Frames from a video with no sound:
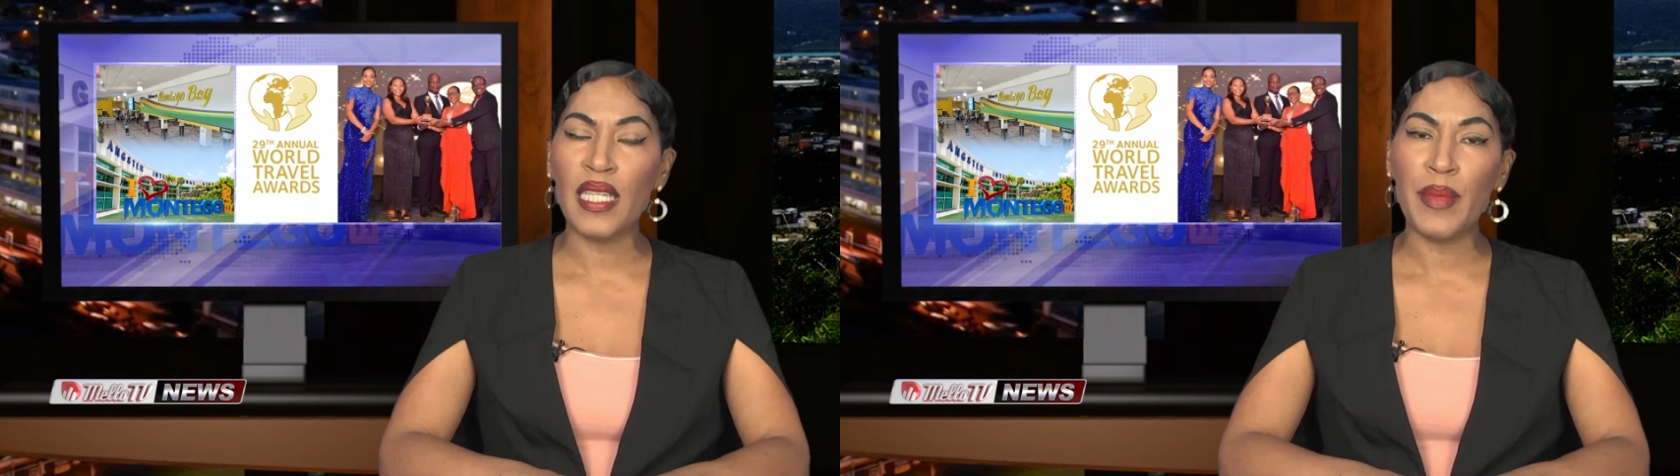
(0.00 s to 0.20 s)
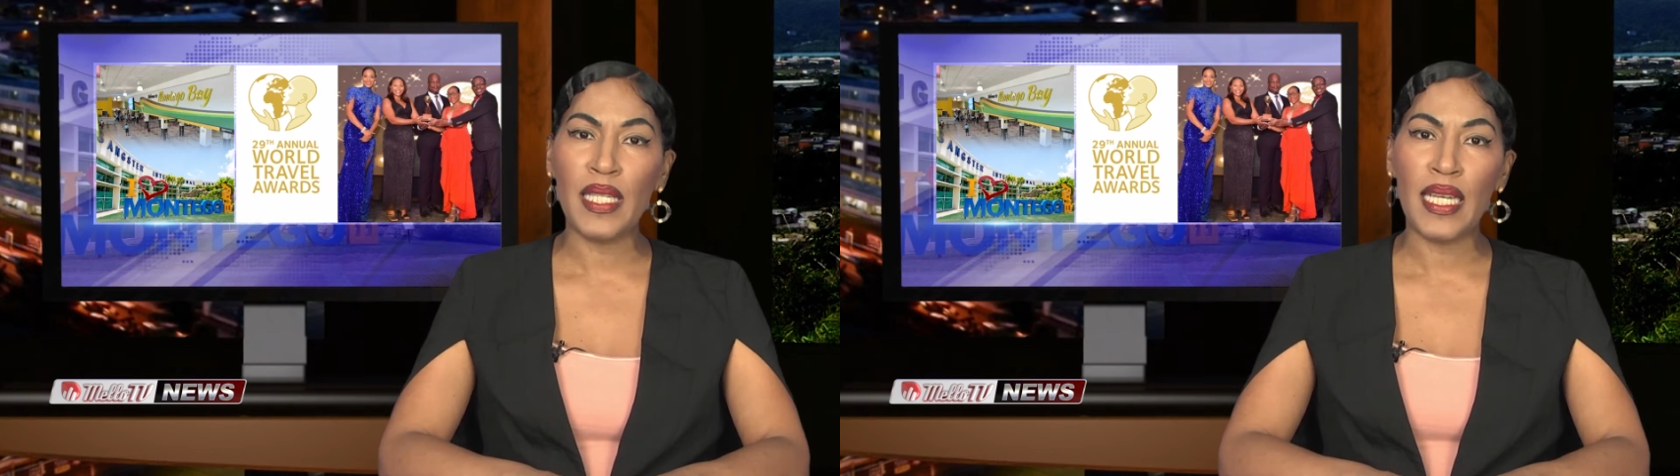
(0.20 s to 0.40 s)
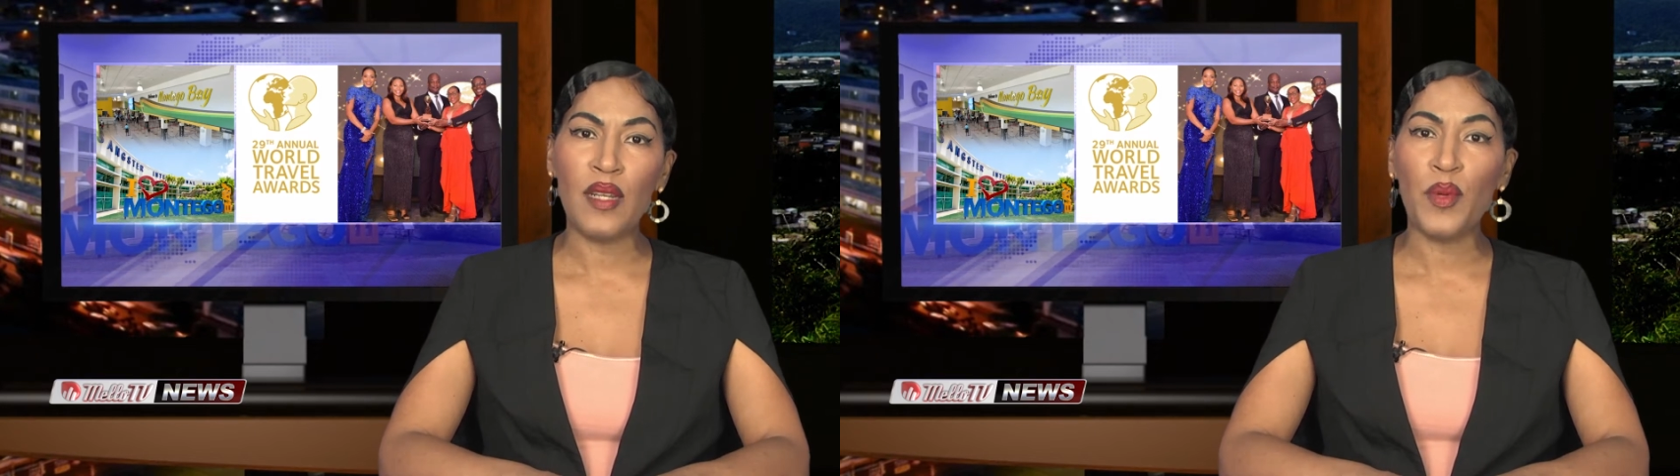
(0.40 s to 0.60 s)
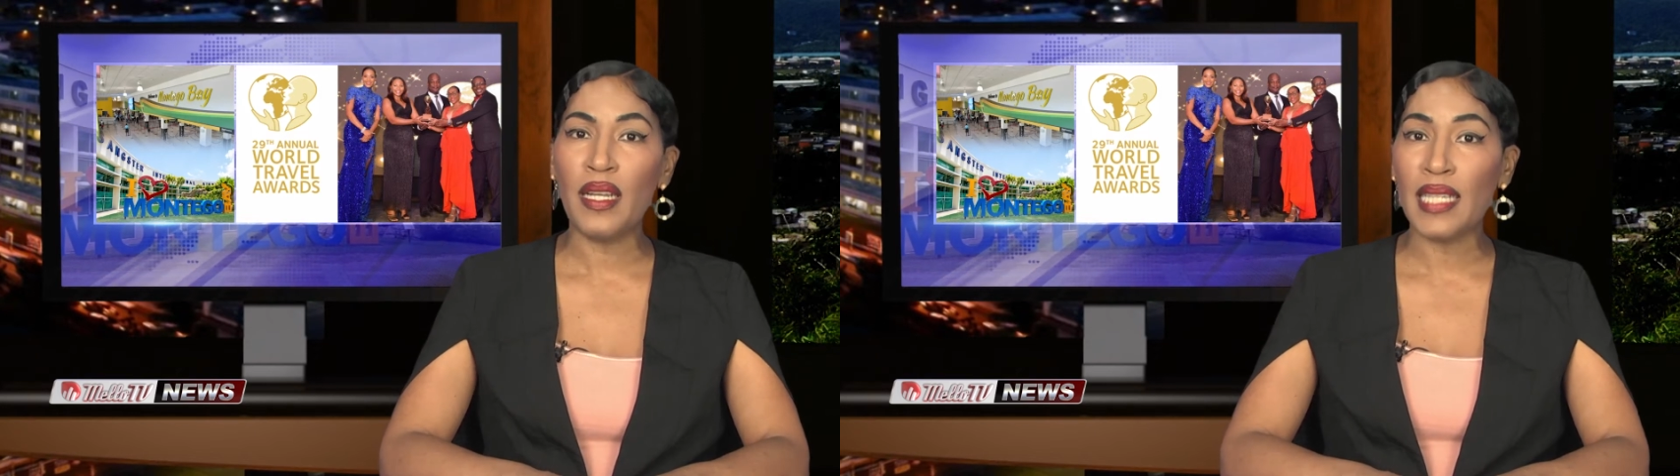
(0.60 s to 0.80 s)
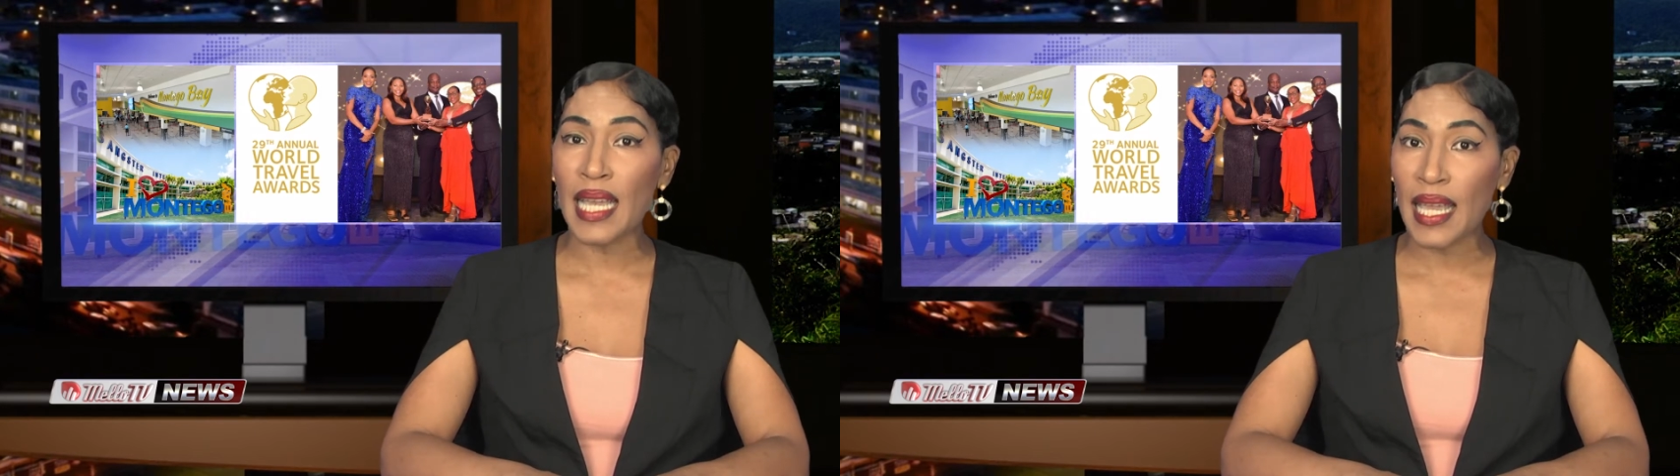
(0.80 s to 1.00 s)
Limited,
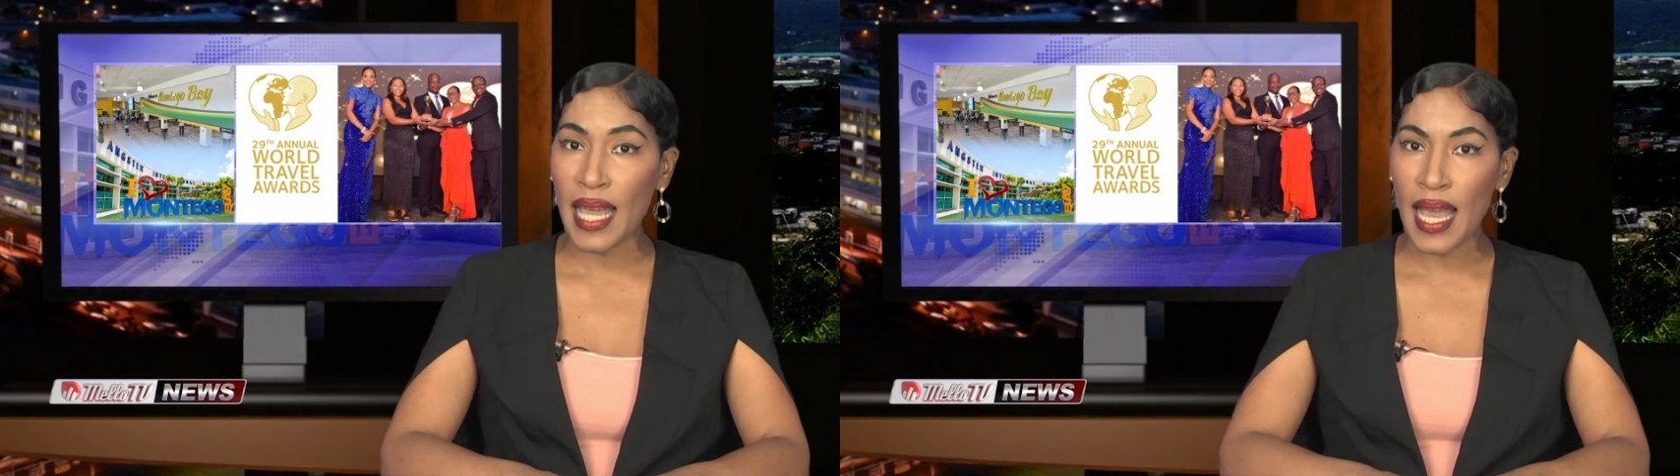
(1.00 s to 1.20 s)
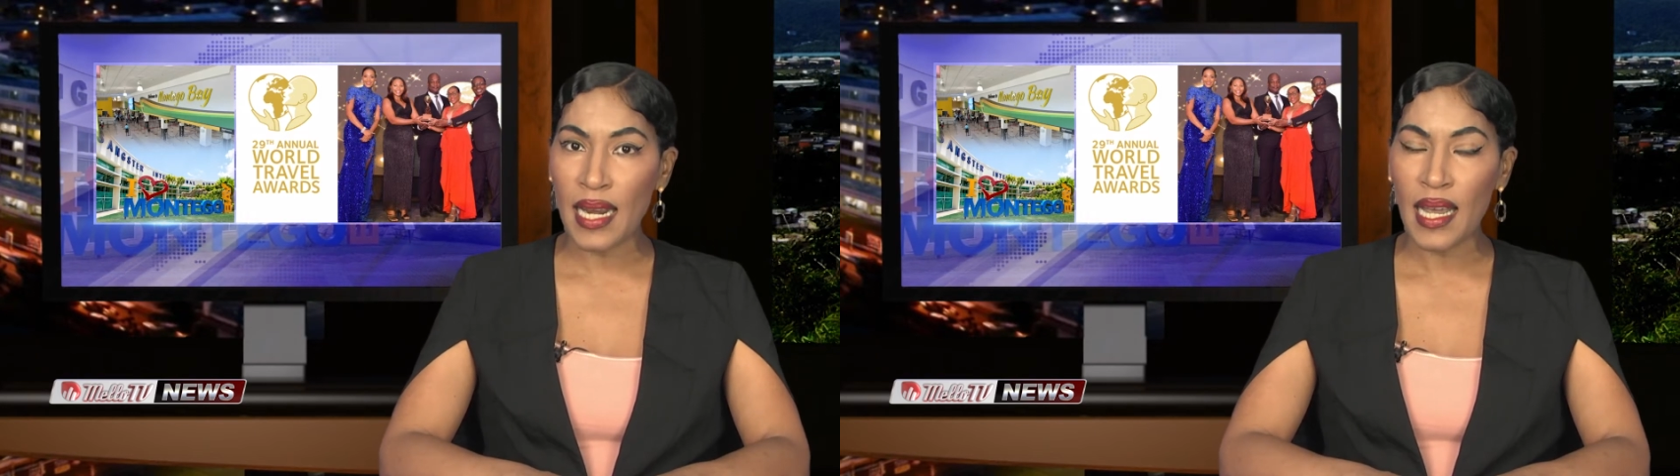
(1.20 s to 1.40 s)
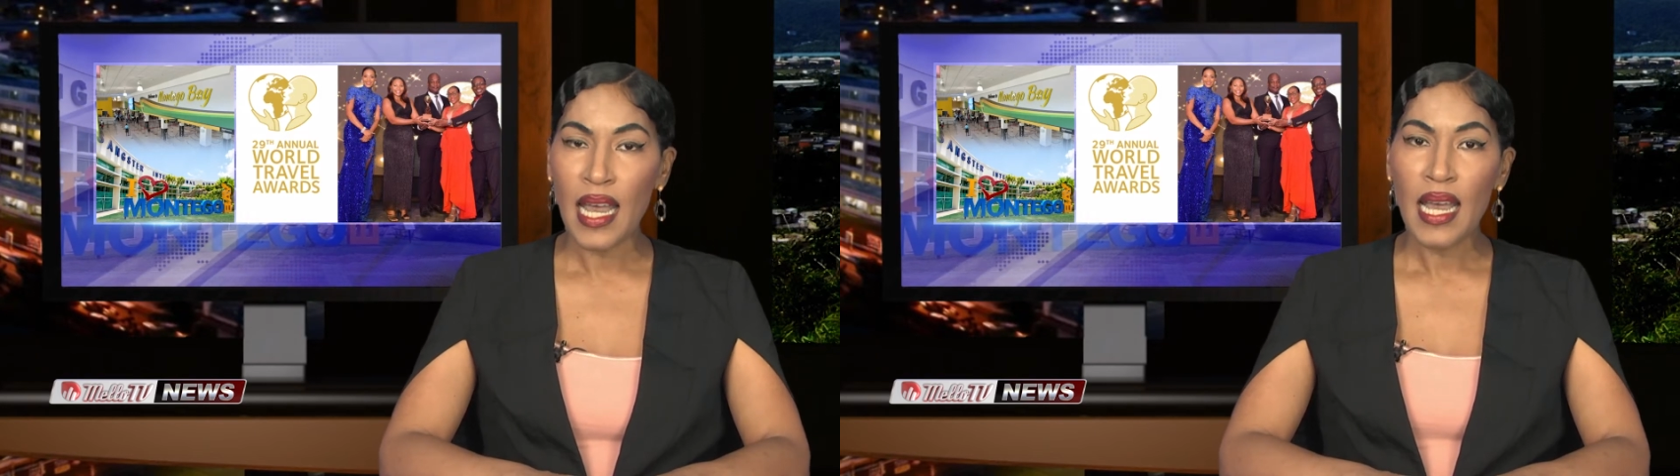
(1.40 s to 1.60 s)
was again